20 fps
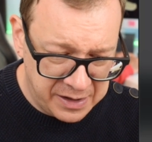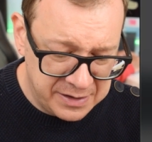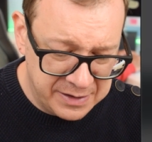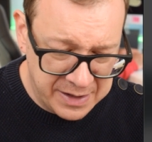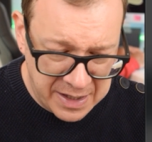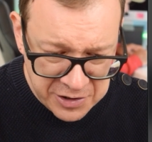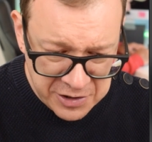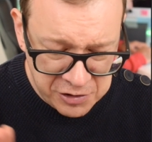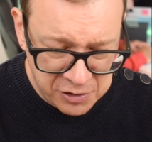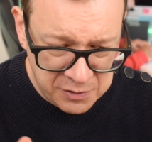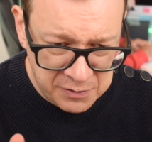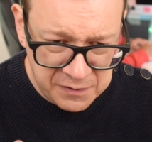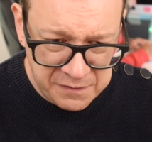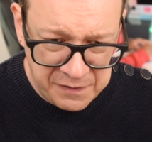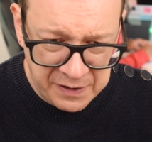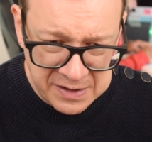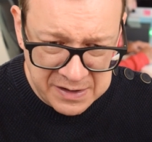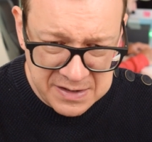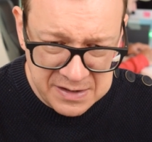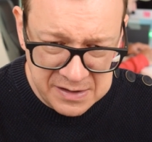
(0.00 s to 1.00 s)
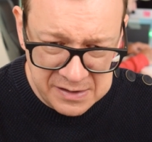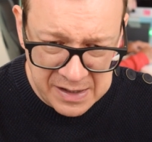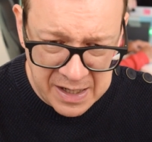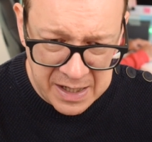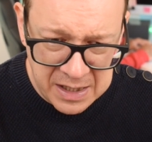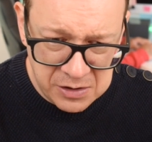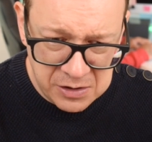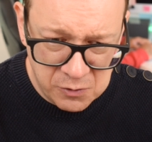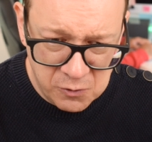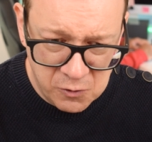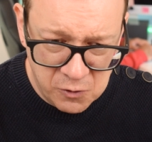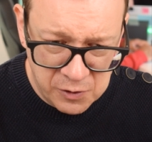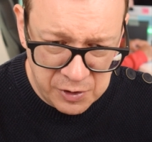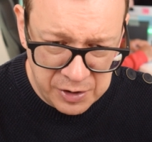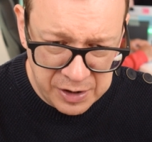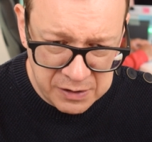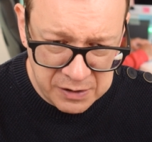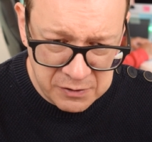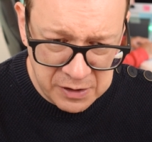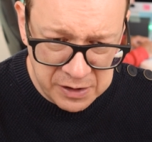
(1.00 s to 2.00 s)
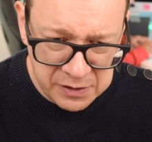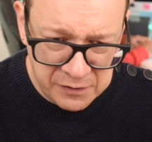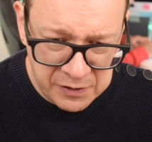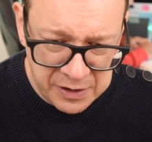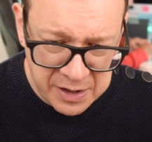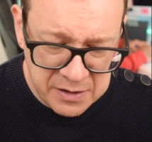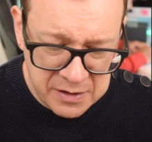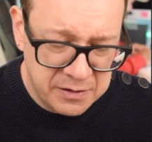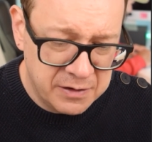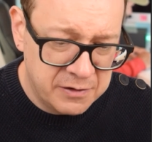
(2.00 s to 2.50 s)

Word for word: and that should fix that warning right over there.